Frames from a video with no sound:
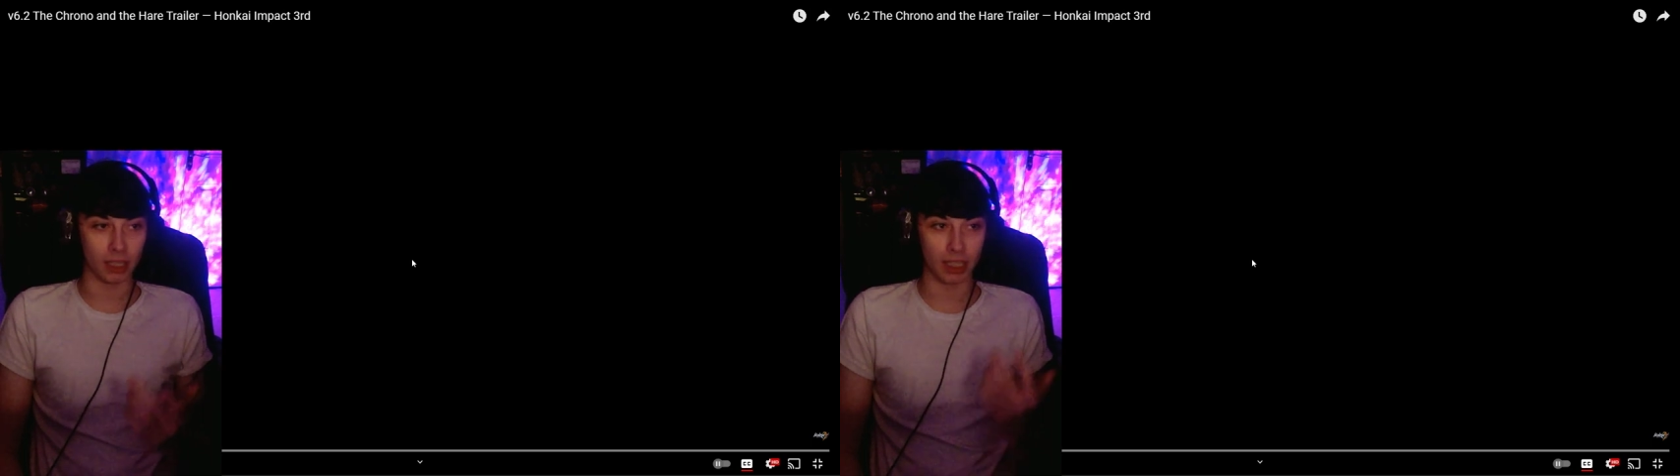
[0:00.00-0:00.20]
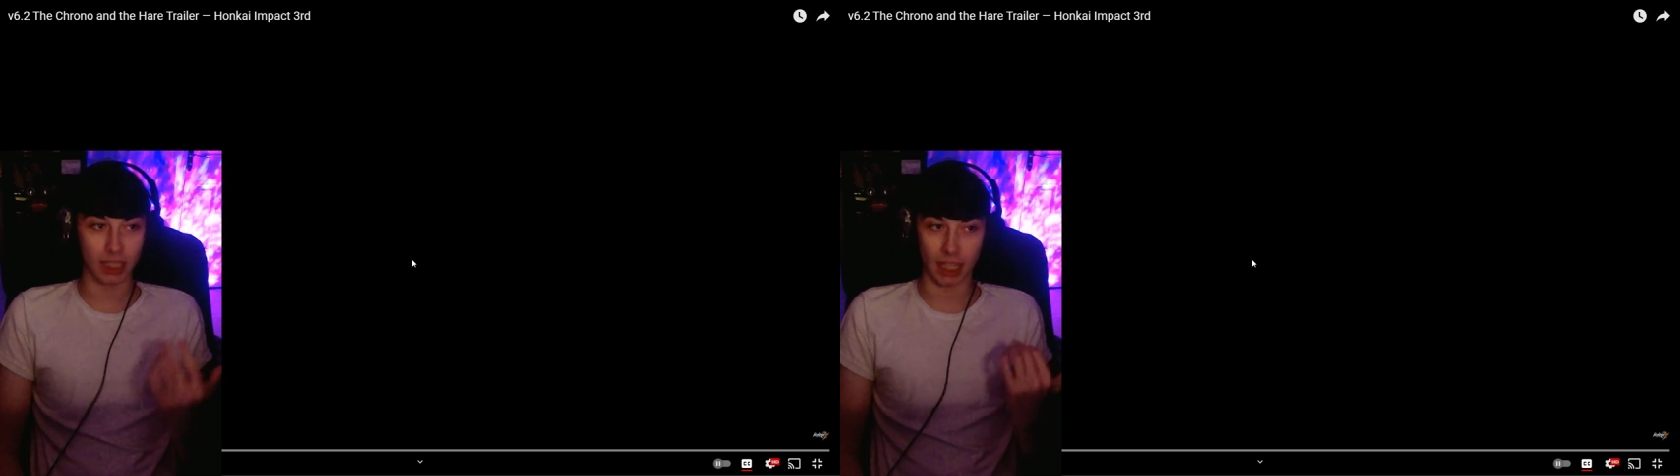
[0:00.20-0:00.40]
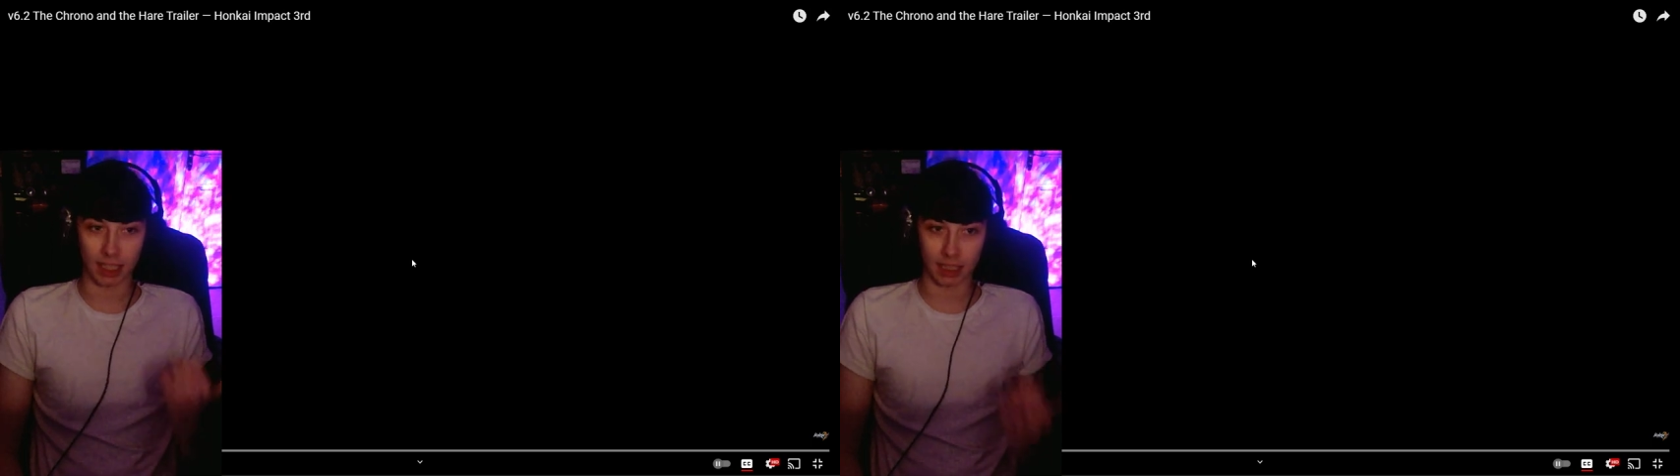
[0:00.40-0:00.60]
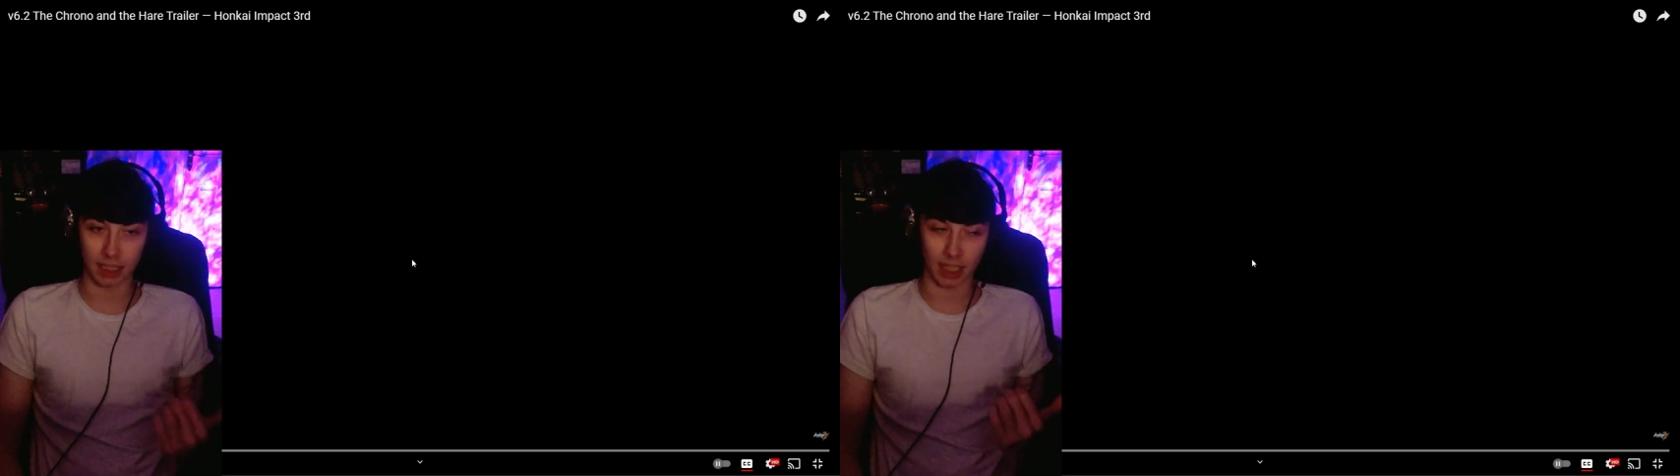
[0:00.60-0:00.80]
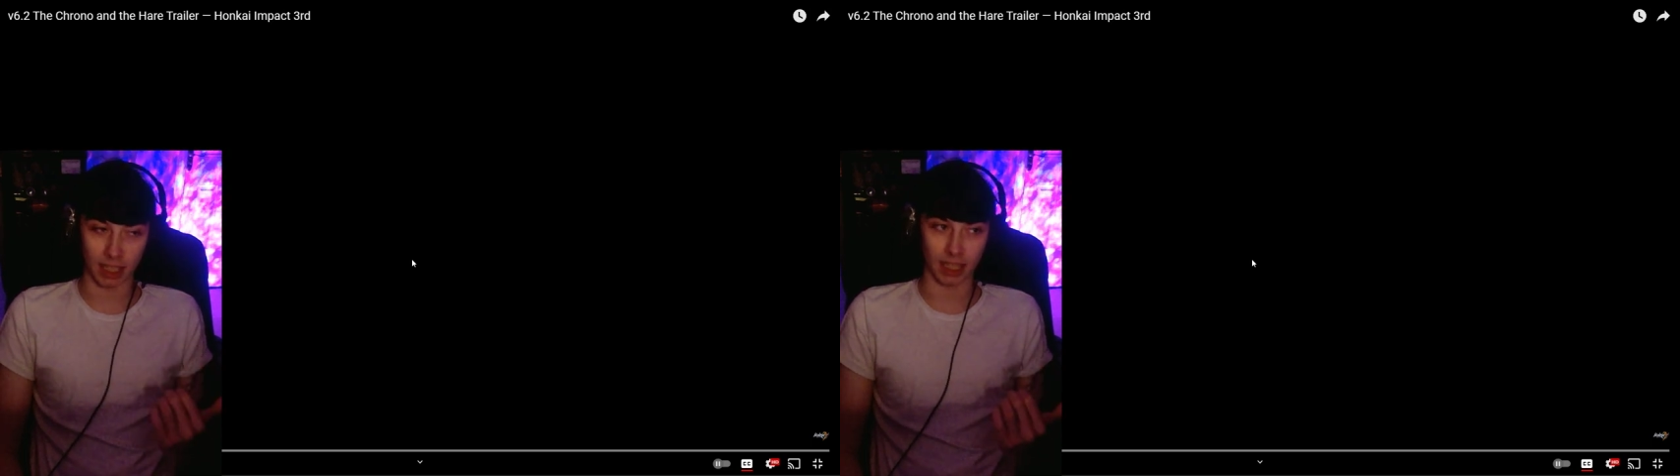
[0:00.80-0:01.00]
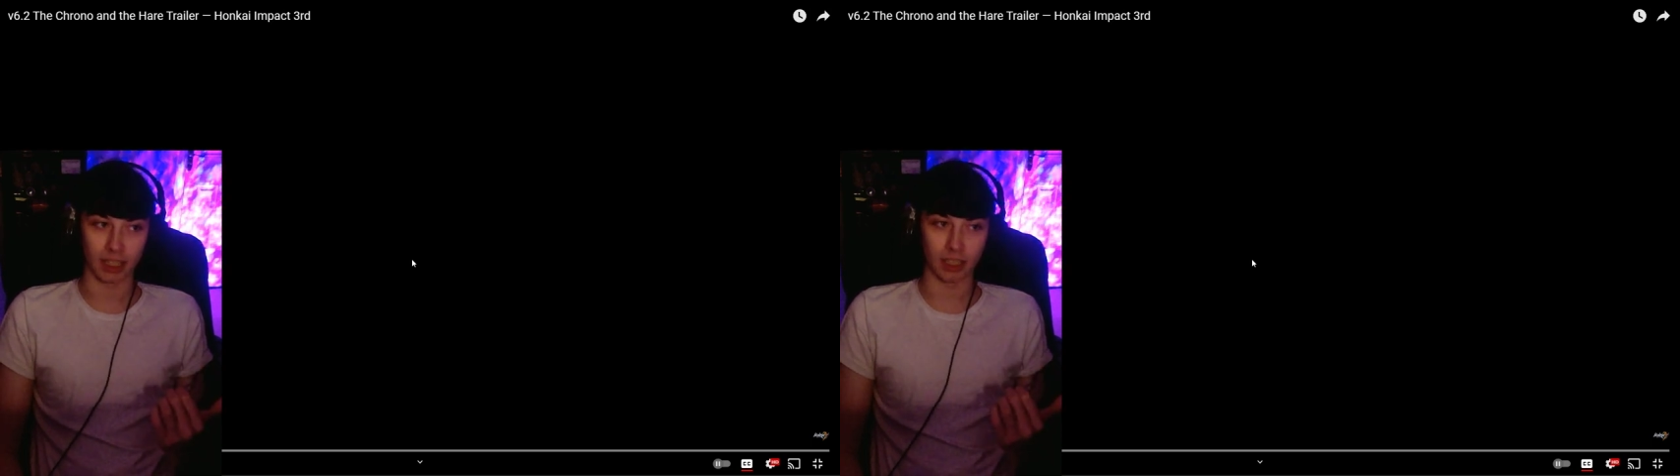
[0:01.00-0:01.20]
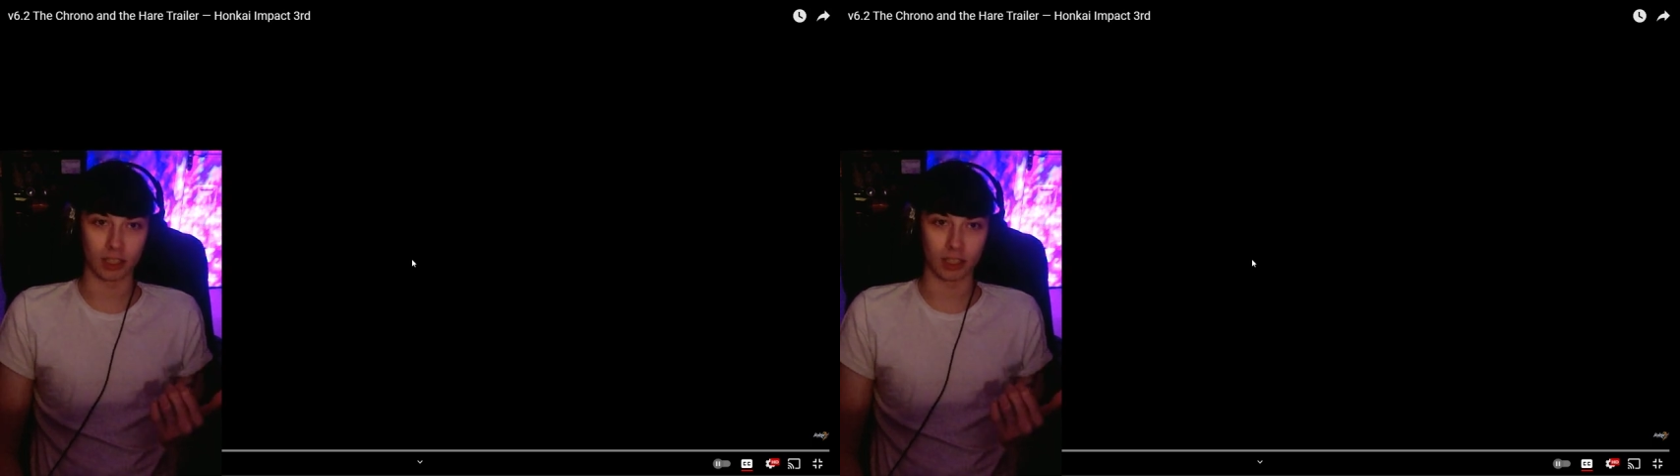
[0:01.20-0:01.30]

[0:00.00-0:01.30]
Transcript: yesterday